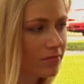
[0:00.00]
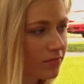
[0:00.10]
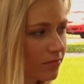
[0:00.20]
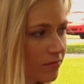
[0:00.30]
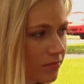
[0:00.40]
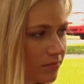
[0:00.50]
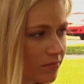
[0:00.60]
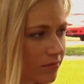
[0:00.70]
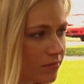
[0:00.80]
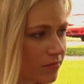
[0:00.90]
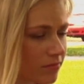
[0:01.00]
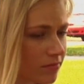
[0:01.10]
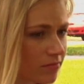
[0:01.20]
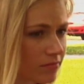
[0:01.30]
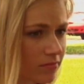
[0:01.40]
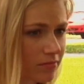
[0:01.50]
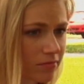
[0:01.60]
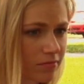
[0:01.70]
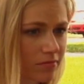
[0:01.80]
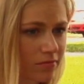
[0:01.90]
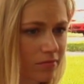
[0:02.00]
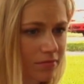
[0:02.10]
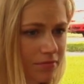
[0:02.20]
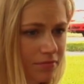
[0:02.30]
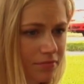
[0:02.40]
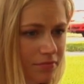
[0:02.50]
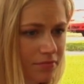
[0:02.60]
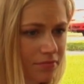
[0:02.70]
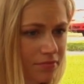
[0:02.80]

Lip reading: [no speech]